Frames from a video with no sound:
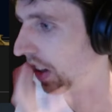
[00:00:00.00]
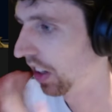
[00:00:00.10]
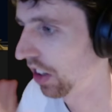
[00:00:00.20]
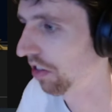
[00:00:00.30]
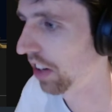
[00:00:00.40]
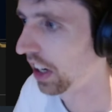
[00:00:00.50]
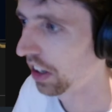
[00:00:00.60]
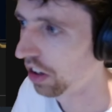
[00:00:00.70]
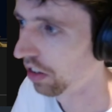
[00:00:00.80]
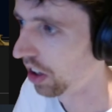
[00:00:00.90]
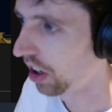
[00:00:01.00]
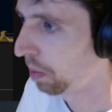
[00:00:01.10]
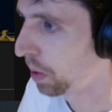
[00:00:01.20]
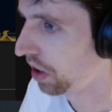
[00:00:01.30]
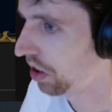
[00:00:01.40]
it doesn't feel like you have a lot
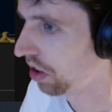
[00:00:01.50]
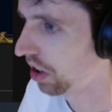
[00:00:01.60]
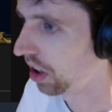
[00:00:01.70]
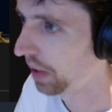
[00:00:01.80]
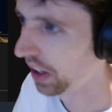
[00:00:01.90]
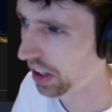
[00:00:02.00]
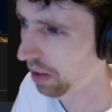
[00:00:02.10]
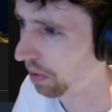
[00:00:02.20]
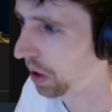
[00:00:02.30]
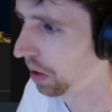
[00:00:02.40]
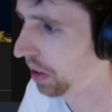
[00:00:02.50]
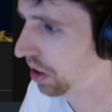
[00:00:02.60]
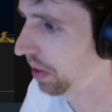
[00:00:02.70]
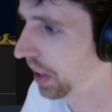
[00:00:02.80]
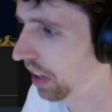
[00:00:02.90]
of points to drop. I think I'd probably
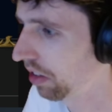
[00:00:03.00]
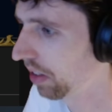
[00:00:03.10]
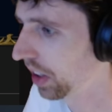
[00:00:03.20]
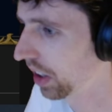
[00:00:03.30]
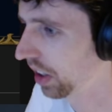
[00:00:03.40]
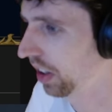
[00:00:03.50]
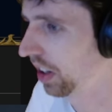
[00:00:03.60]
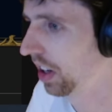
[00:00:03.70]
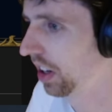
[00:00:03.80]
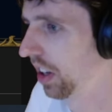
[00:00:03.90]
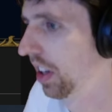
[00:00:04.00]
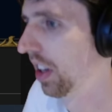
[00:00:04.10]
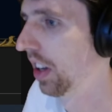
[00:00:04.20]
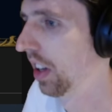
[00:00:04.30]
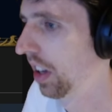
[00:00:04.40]
drop Arcane Familiar.
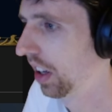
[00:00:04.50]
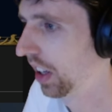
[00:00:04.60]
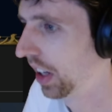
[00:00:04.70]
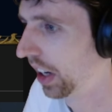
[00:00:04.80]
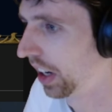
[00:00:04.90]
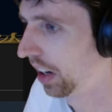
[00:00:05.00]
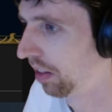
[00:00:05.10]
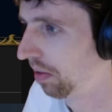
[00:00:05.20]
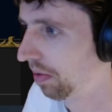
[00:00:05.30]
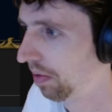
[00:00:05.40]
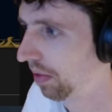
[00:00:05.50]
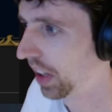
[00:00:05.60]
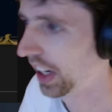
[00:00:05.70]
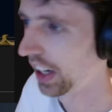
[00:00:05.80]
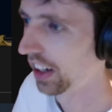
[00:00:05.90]
Um,
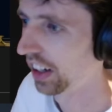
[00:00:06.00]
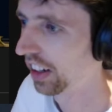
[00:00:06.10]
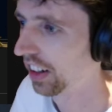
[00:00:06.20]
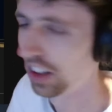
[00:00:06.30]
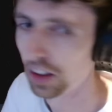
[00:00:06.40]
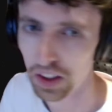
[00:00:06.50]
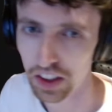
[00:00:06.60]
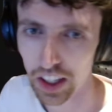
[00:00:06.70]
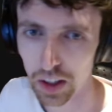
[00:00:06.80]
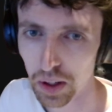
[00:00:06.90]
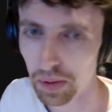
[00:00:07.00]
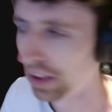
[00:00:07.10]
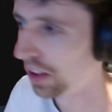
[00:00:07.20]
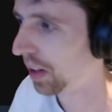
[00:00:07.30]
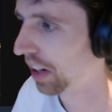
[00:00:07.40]
but again, like, it's an AoE
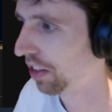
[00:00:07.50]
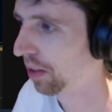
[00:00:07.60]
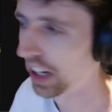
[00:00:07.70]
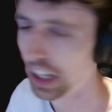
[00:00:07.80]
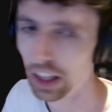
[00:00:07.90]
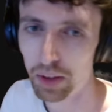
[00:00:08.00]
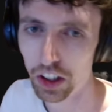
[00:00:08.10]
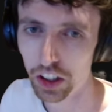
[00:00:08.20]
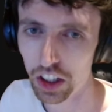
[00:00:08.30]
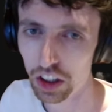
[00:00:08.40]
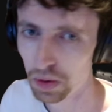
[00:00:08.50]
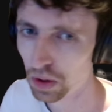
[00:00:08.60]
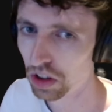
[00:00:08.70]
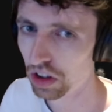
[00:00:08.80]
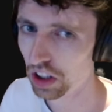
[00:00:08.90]
build. I've got my Arcane
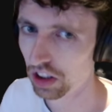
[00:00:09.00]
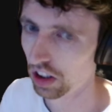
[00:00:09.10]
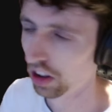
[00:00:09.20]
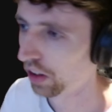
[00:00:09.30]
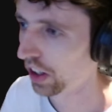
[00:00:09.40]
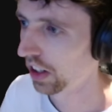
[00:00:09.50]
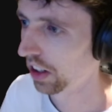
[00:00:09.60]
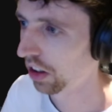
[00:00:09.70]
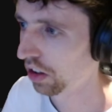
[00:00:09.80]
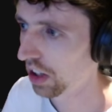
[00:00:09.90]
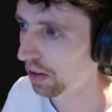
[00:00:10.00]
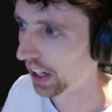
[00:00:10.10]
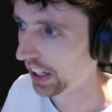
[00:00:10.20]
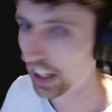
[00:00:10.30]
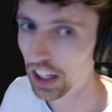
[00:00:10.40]
Explosion traits are down the right side of the tree, but
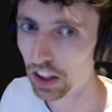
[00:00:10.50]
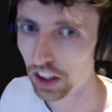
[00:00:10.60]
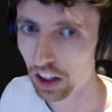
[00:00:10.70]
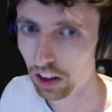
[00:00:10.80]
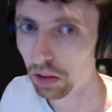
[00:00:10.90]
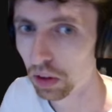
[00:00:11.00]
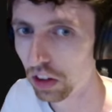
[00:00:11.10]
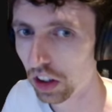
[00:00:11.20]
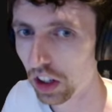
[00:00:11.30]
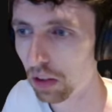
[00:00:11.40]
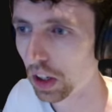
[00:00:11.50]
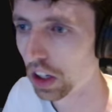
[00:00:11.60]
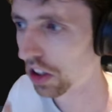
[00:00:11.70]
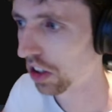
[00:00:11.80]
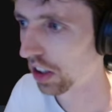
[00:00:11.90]
like I need Arcane improved Arcane
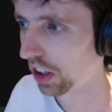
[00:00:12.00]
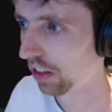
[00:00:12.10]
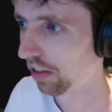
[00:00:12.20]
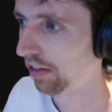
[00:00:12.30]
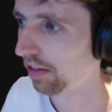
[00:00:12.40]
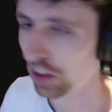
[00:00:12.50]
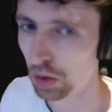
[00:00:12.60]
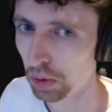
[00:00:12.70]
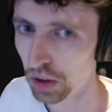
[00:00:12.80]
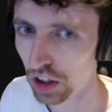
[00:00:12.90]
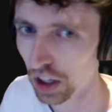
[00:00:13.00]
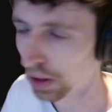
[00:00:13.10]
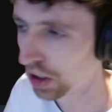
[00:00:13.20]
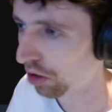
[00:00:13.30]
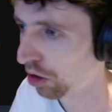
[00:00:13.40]
Barrage because like it's where most of your
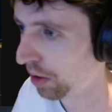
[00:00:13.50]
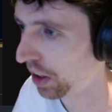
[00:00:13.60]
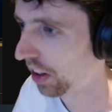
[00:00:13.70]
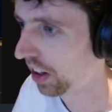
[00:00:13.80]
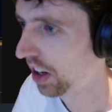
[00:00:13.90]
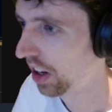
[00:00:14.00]
damage comes from in